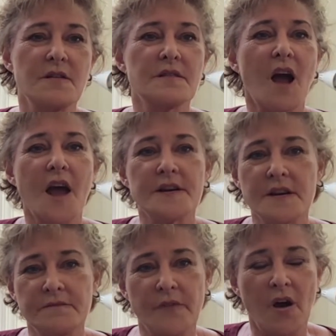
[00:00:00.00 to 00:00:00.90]
gotten
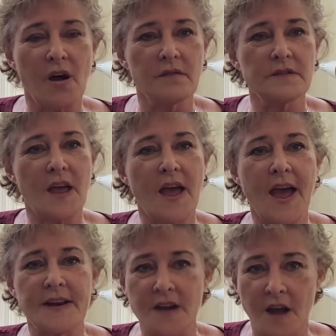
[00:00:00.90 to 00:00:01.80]
involved
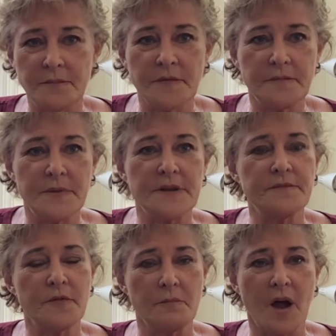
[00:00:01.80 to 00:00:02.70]
had it not been
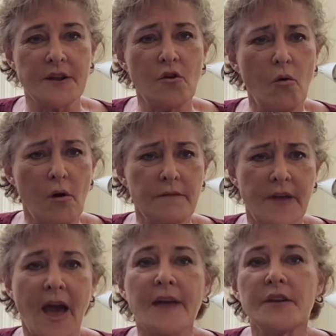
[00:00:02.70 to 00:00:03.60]
for my core
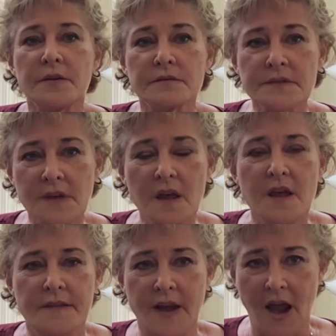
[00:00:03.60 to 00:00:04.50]
values
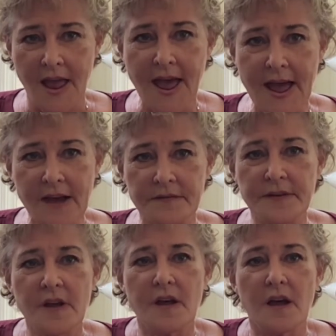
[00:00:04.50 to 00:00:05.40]
that I have
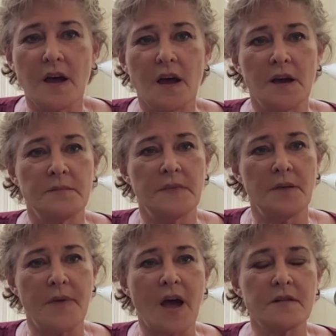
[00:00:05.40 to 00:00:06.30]

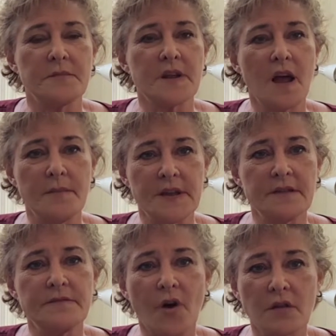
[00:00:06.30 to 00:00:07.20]
about becoming
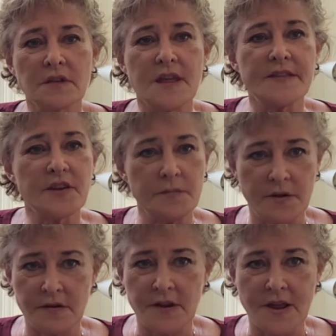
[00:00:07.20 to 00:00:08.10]
involved in the
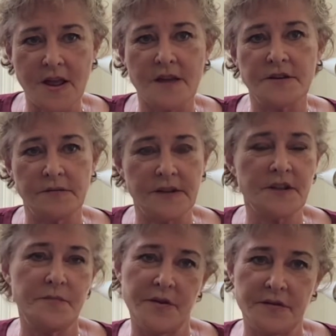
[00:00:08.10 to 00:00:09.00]
community and doing
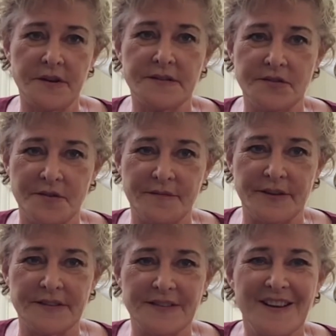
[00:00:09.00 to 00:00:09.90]
community
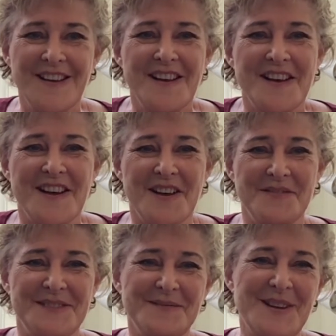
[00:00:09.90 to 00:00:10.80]
service.
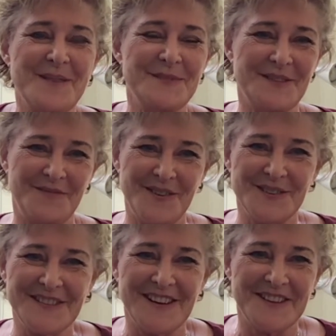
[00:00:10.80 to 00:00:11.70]
Sometimes it
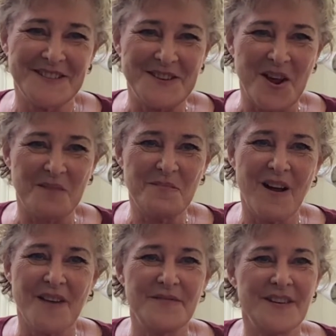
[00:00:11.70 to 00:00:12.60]
feels like it's a
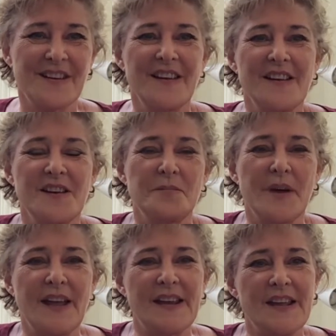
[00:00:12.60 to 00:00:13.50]
nonprofit,
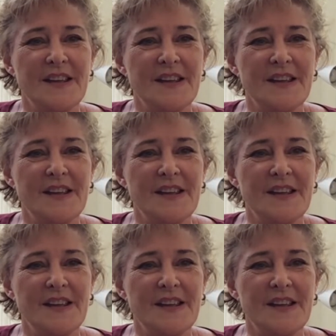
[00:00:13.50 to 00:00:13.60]
but